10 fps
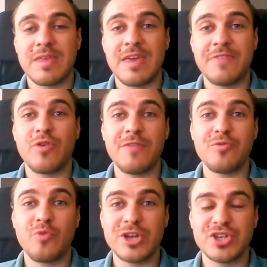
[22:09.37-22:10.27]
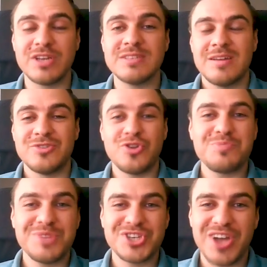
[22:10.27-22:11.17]
If you have questions, don't
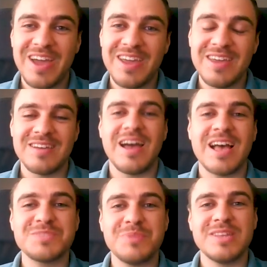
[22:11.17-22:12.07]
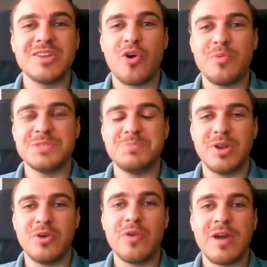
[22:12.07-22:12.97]
be shy, ask me in the comments
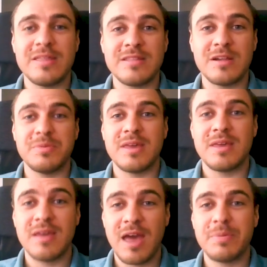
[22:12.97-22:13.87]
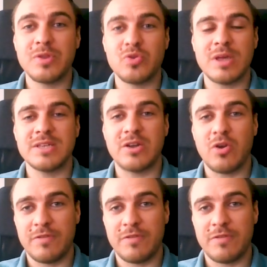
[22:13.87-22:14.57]
below and I'll be happy to answer all of